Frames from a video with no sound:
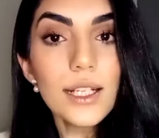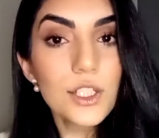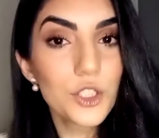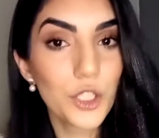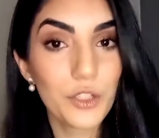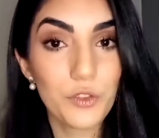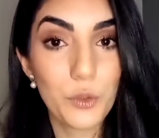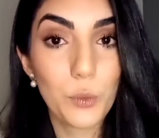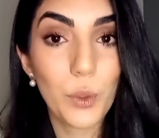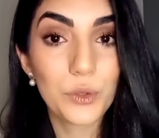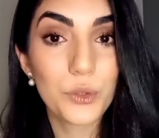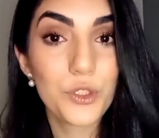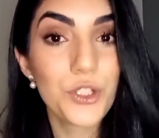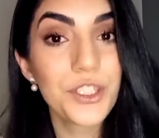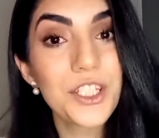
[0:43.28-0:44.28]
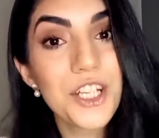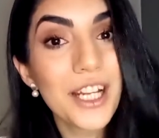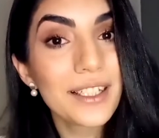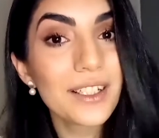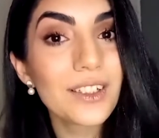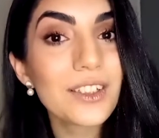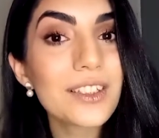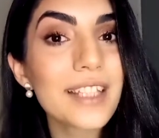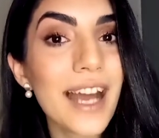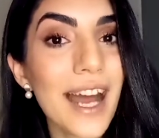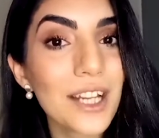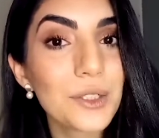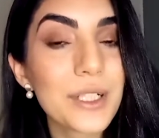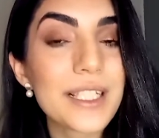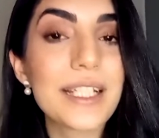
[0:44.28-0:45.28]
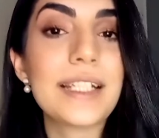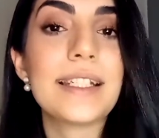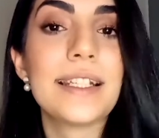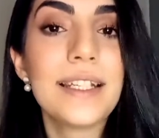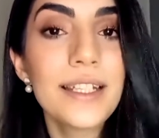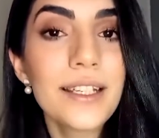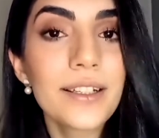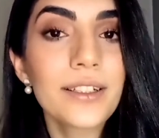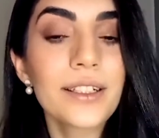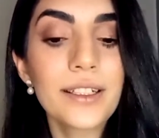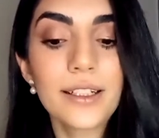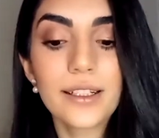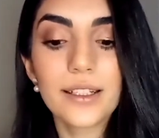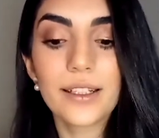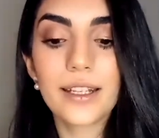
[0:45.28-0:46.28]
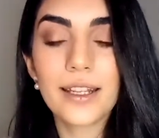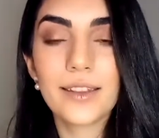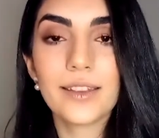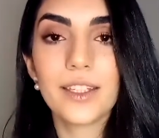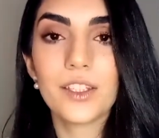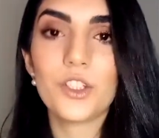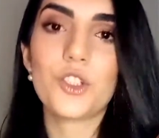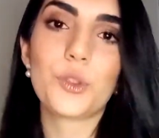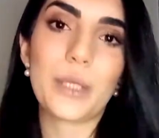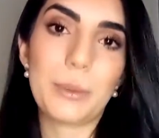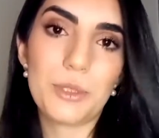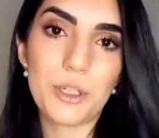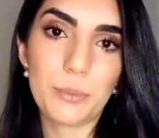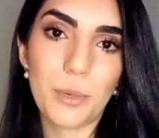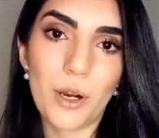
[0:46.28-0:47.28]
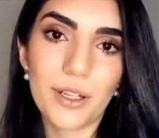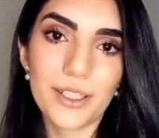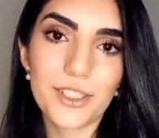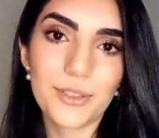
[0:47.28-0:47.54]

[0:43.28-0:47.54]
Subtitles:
So if you want to join the channel, the address is here in the description part.